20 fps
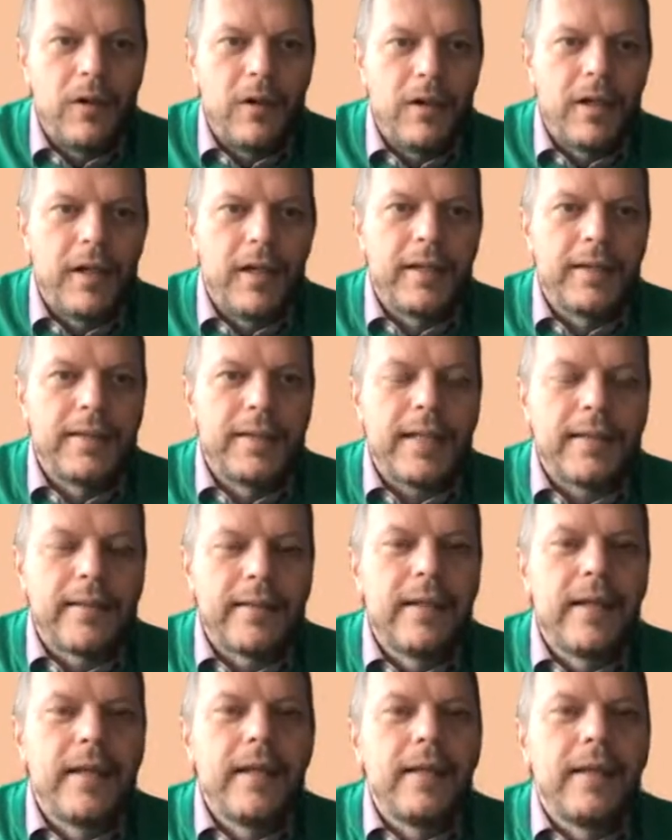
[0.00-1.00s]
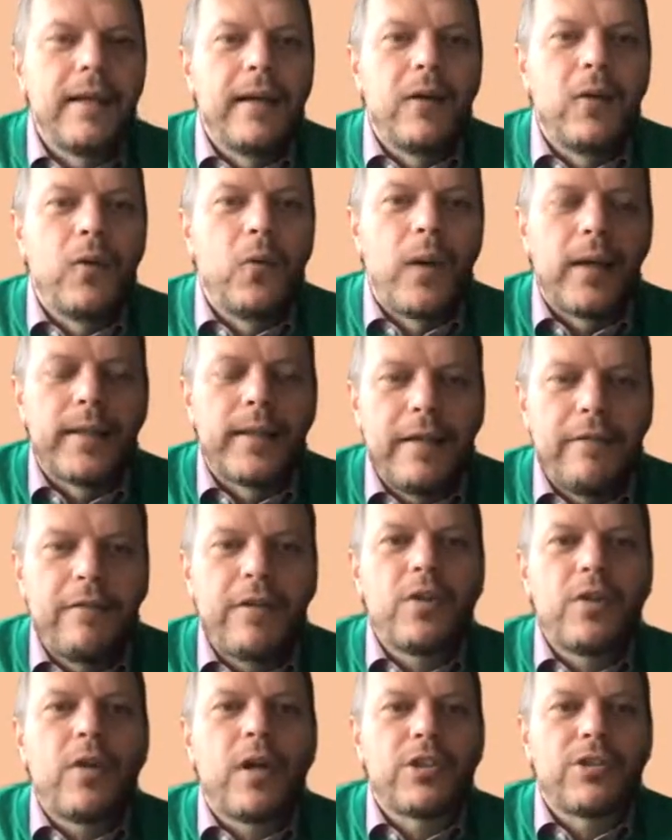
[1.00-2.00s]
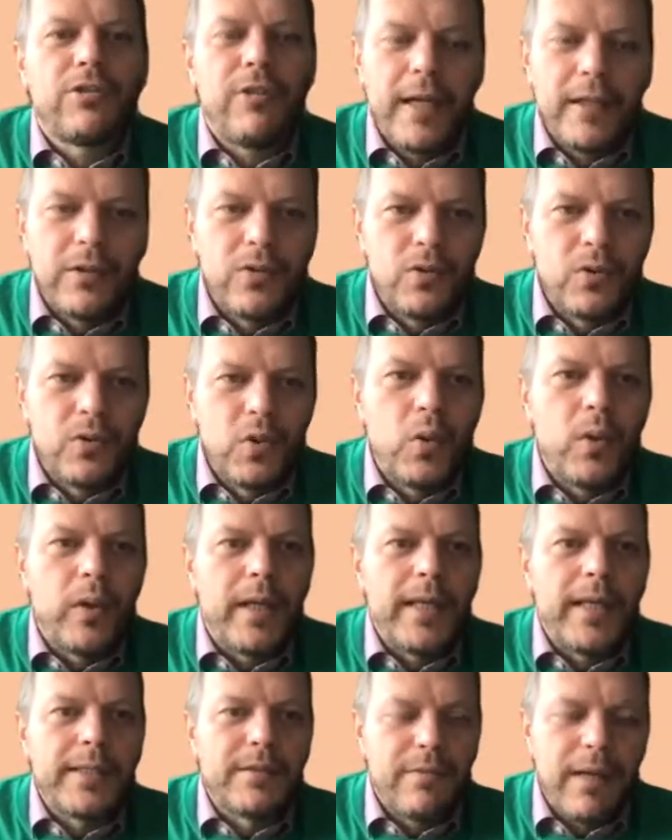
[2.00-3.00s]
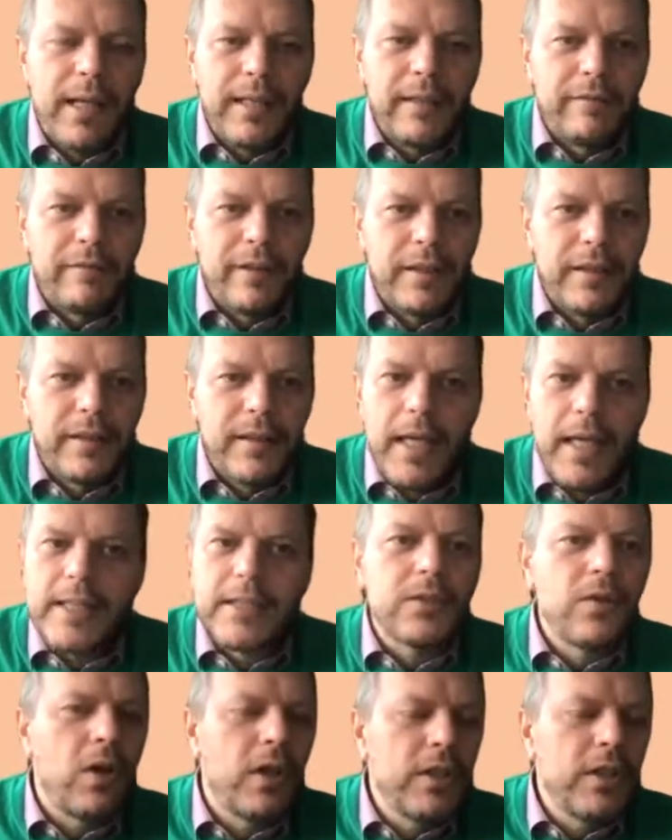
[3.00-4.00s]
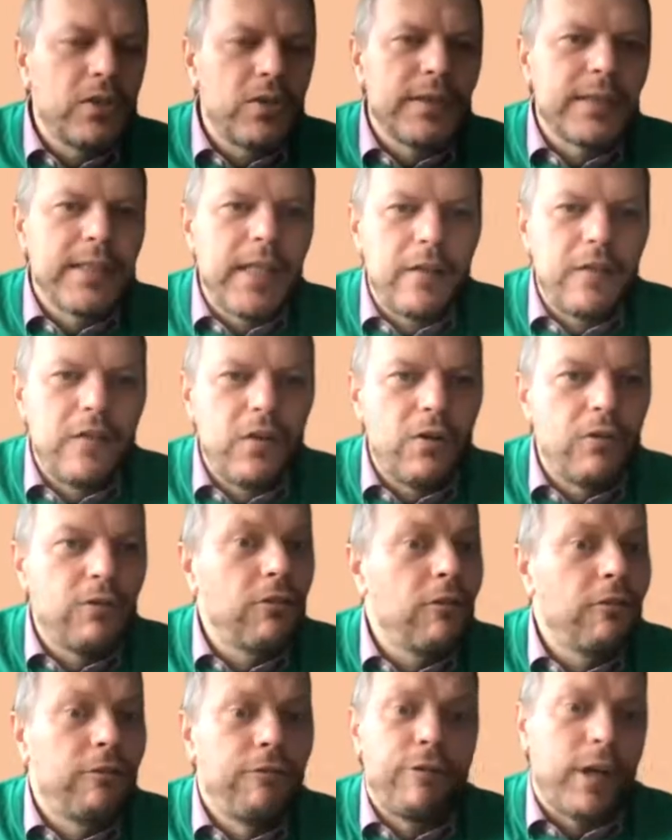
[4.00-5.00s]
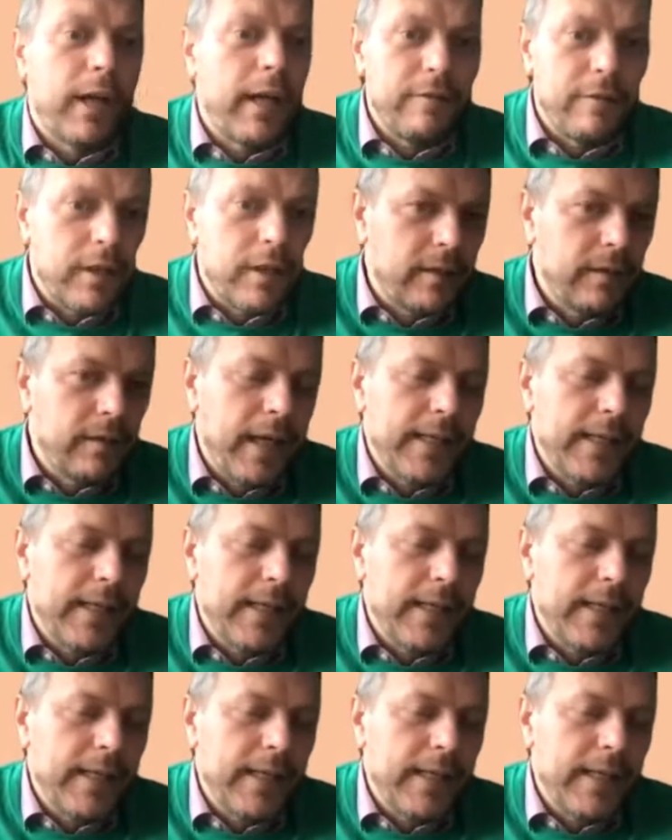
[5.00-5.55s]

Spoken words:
that whatever you are trying to do is relevant, it's going to serve you forever.